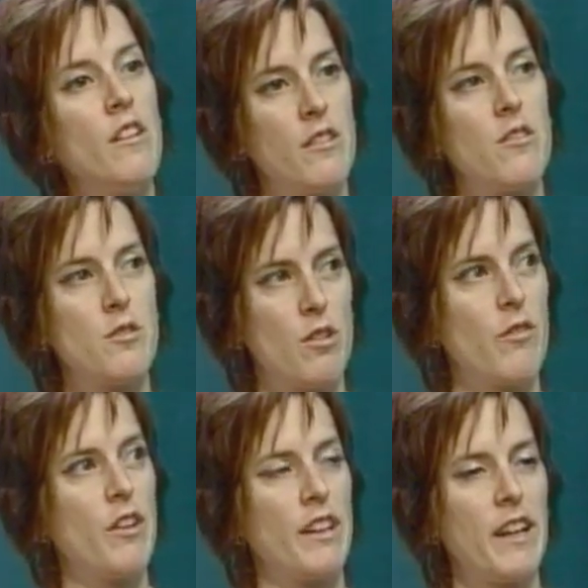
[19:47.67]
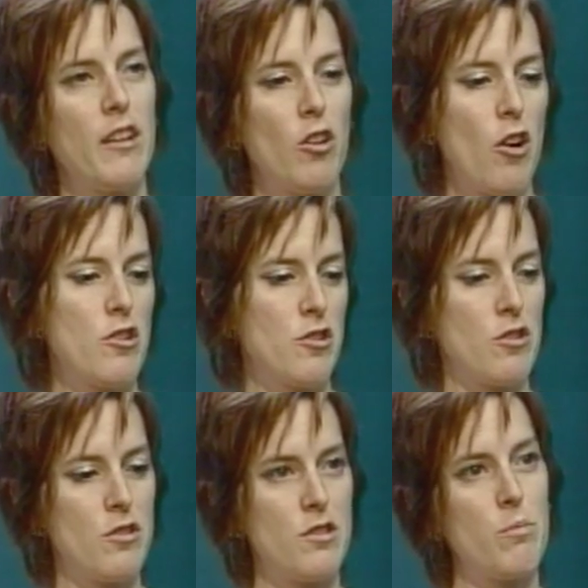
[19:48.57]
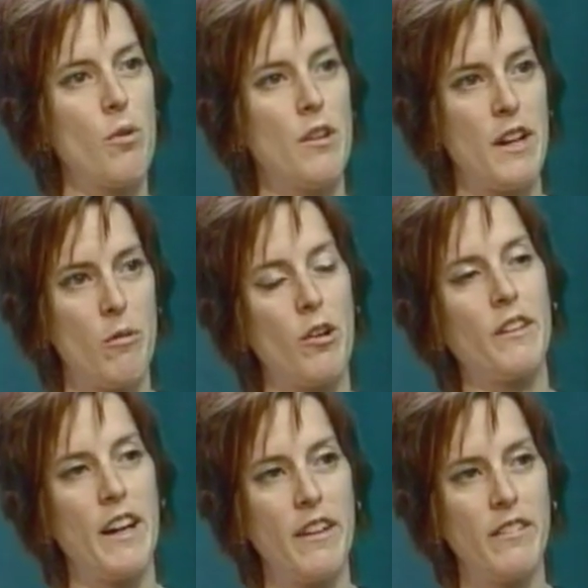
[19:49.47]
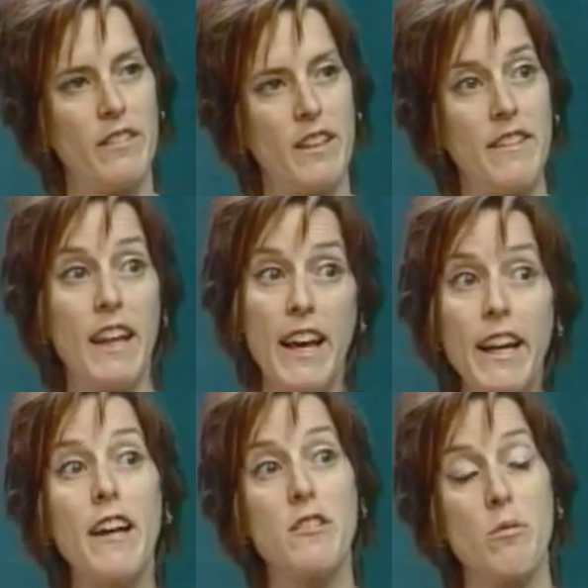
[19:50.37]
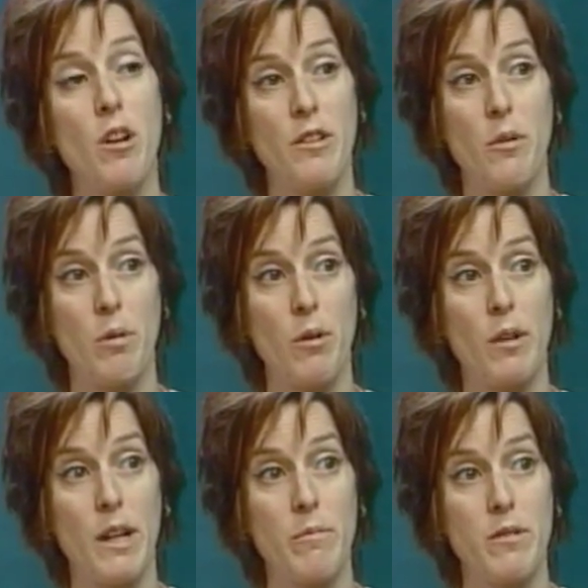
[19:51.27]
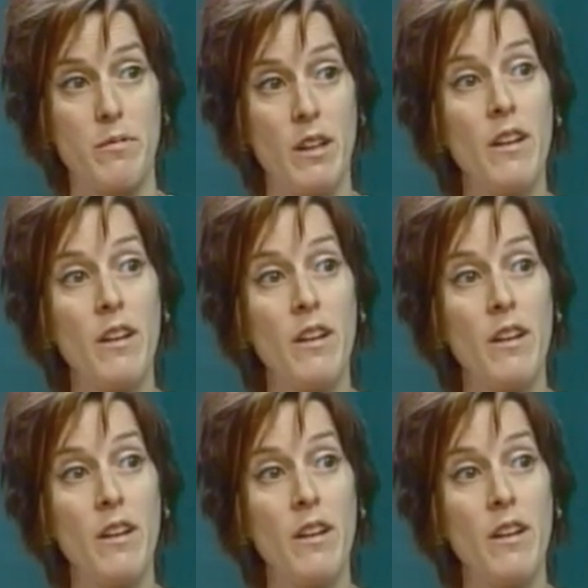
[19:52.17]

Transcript: there's sort of like that larger support network that they get to run their programs.